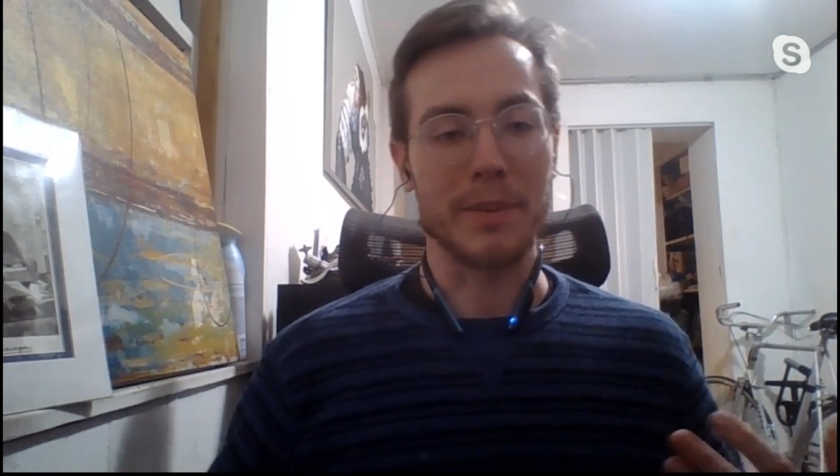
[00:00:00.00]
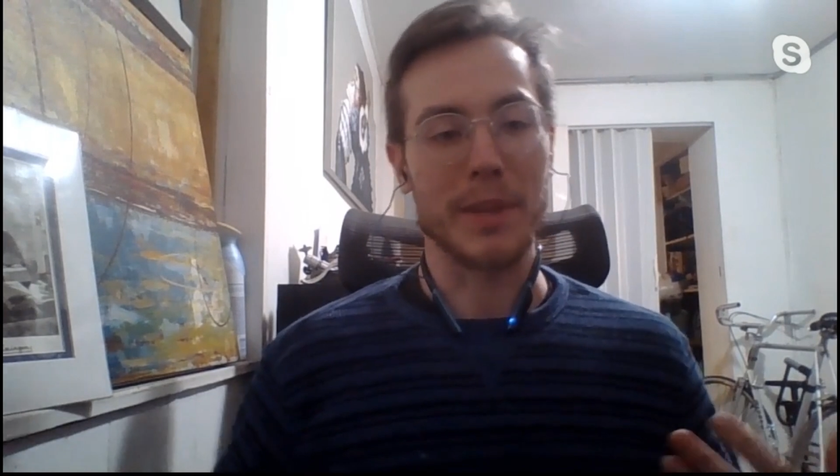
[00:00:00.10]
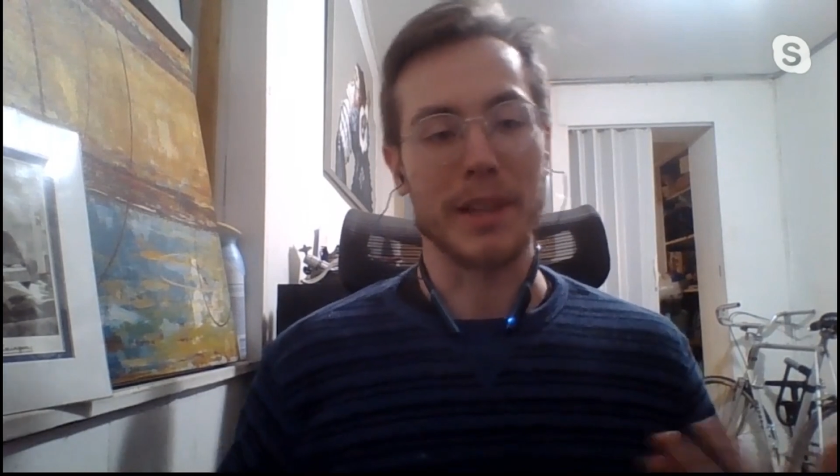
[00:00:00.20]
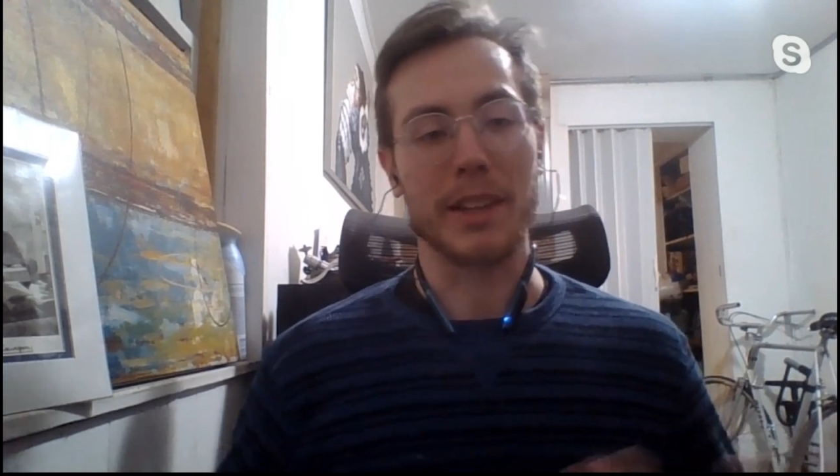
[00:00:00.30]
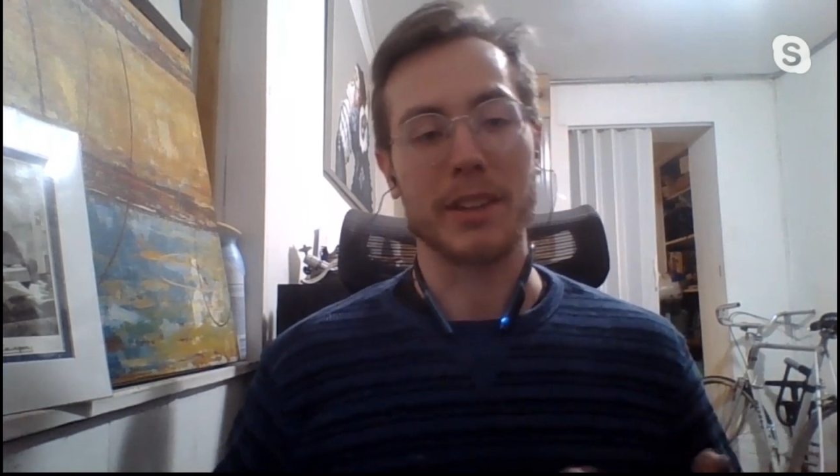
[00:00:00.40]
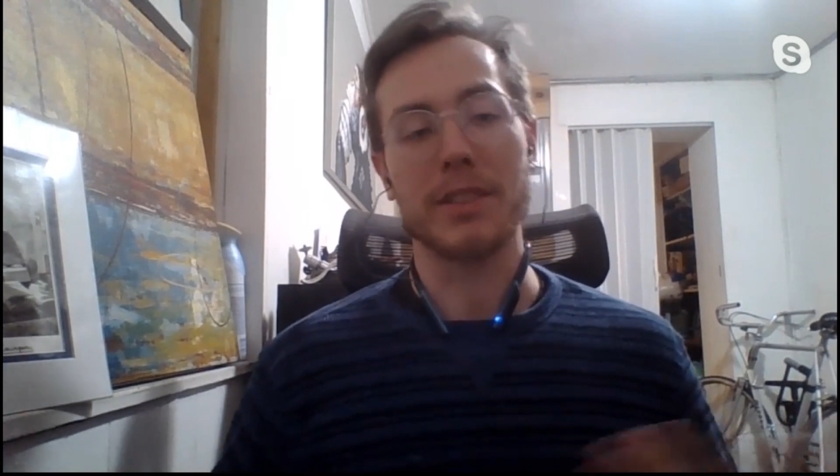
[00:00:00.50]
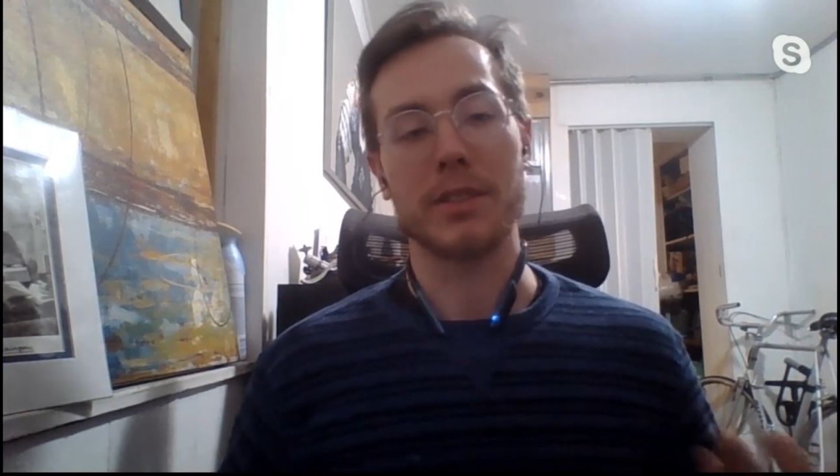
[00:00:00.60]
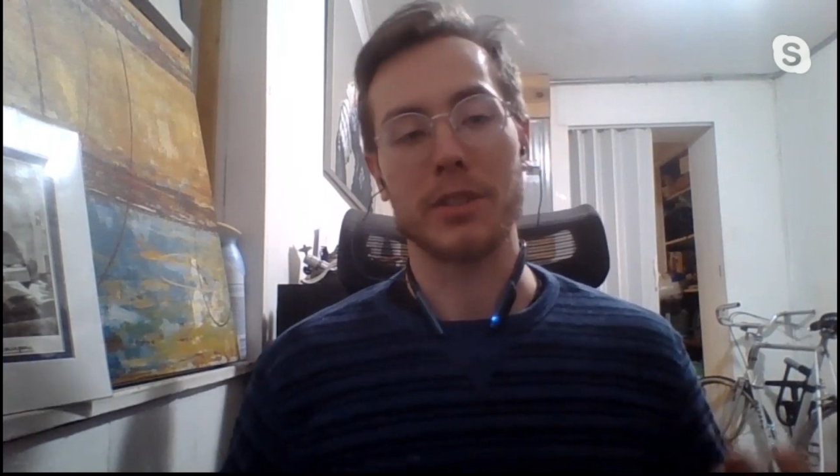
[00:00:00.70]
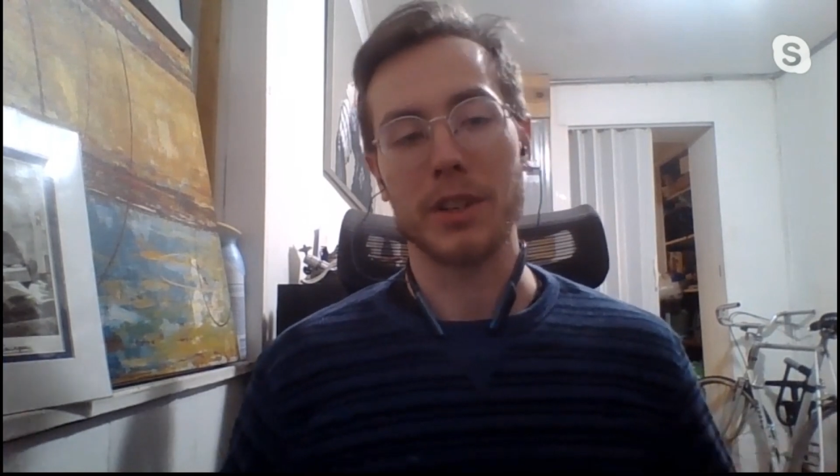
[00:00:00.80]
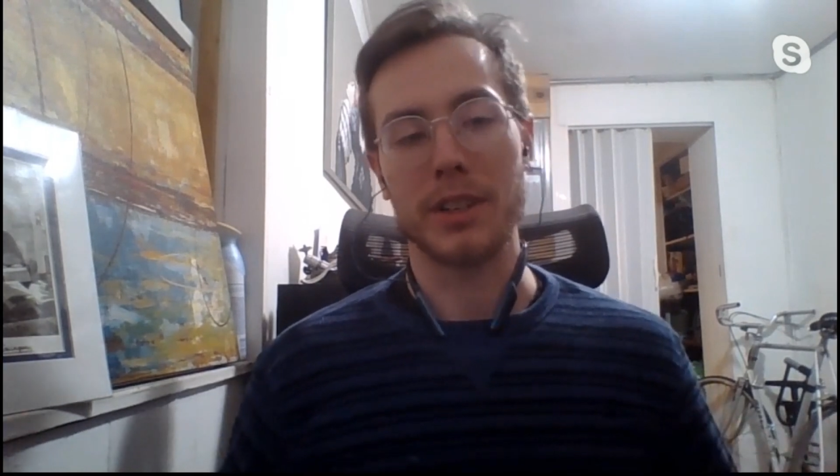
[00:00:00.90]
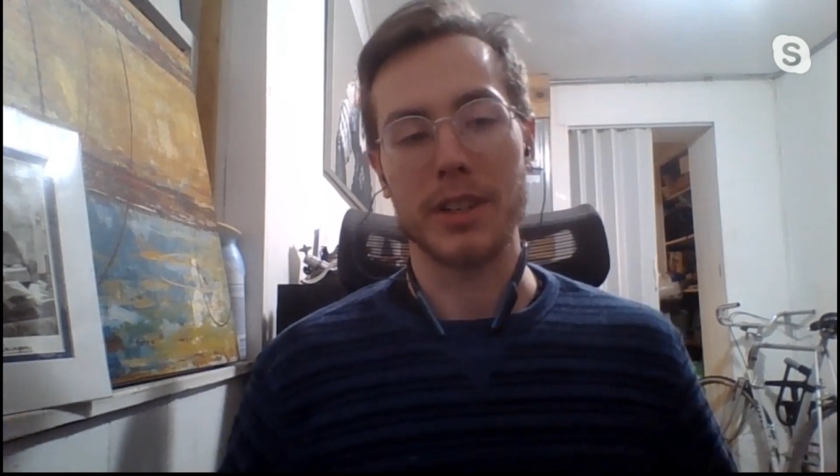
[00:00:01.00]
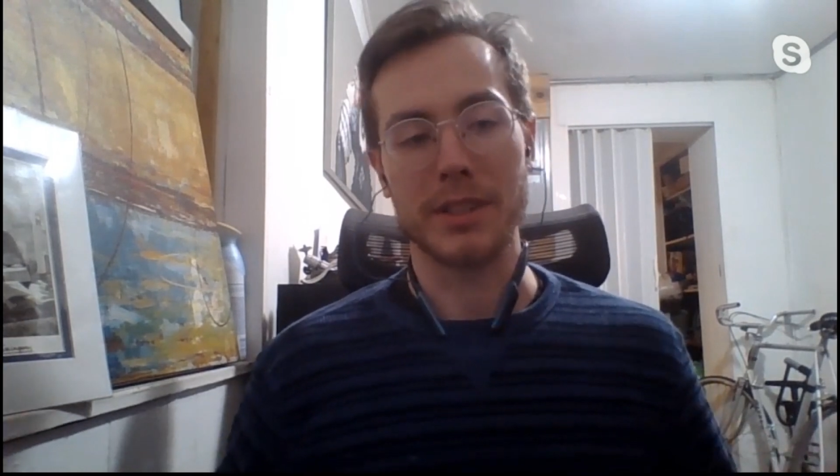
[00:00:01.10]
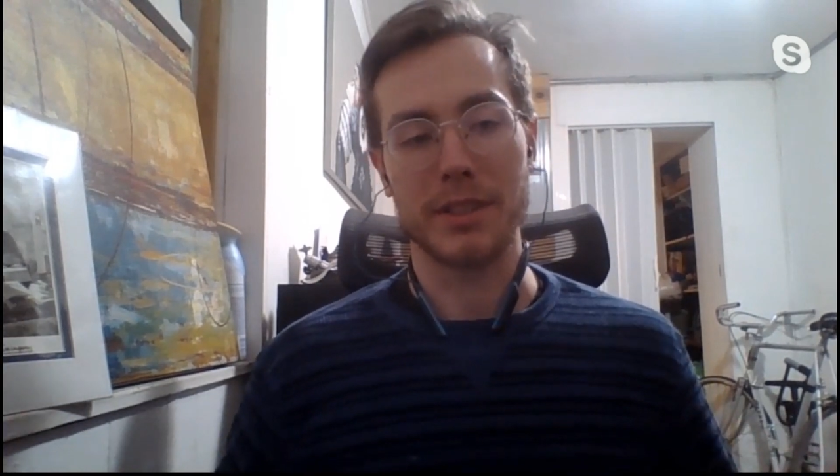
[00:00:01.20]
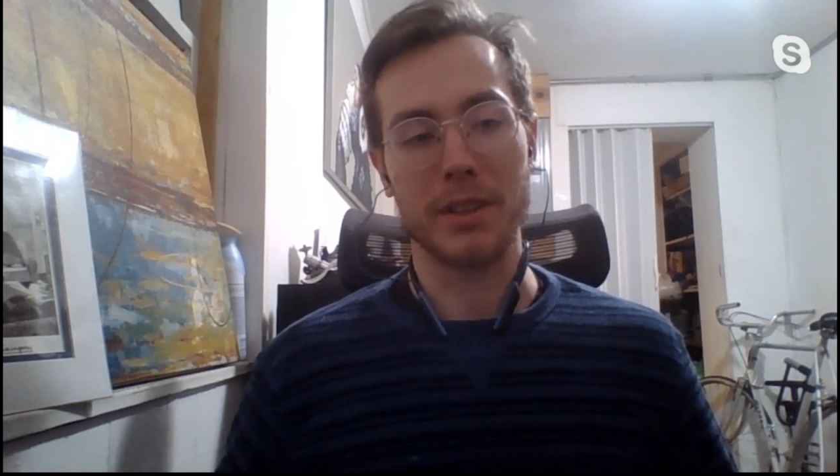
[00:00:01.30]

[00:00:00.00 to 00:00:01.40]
Not seeing like this is good